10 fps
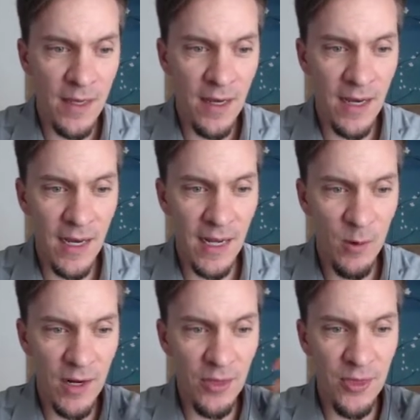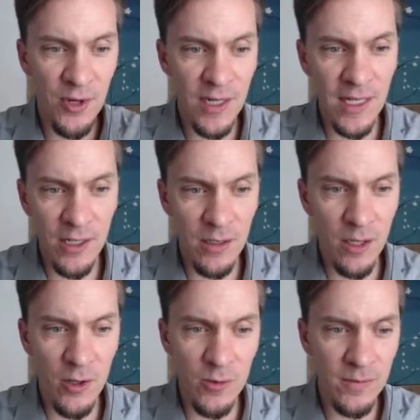I want a 30-year
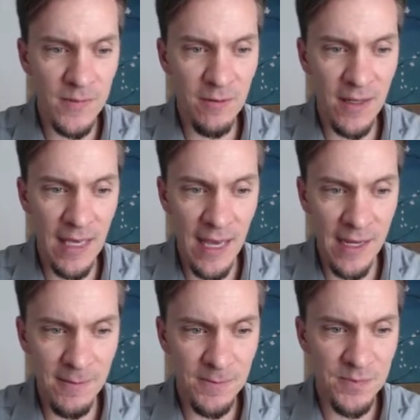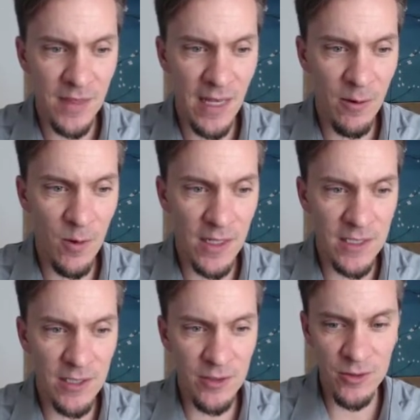loan if I can. I want
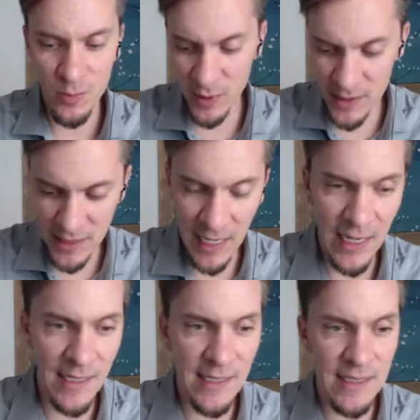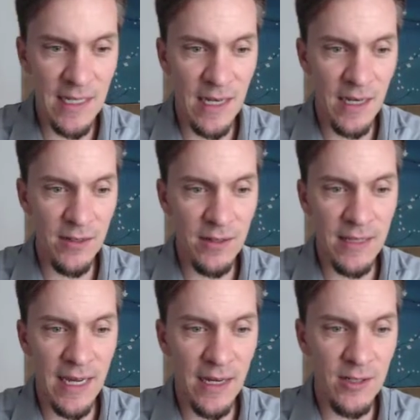to pretend it's
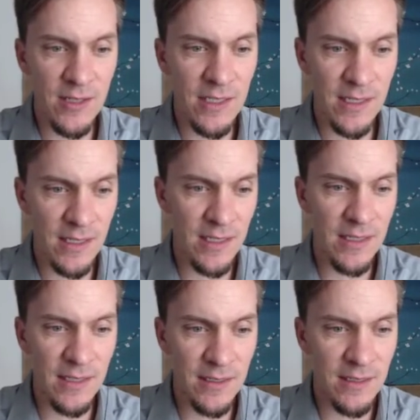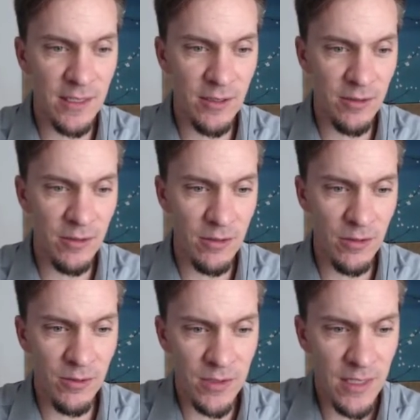100,000
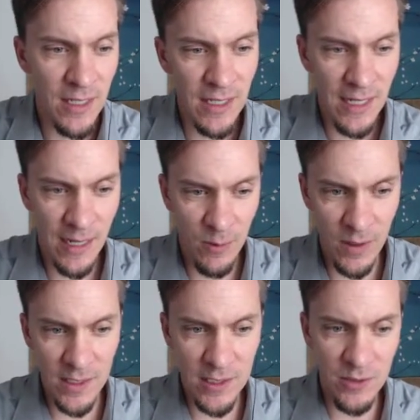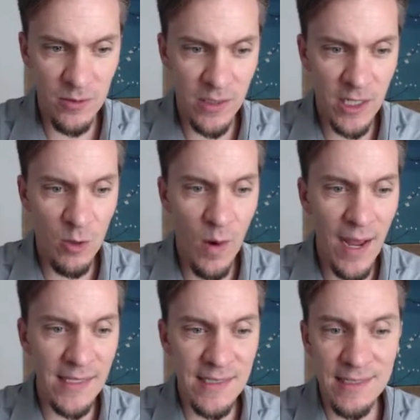euros. I want to
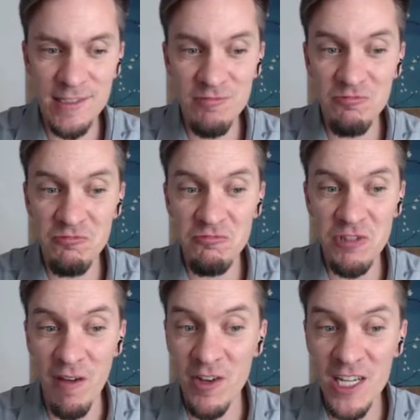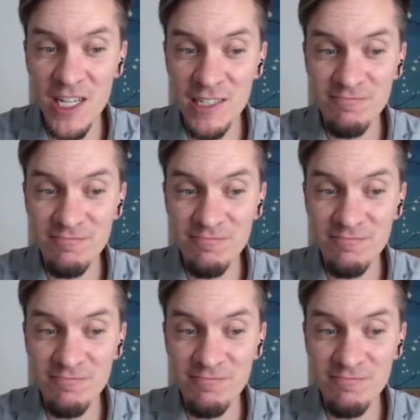request 70,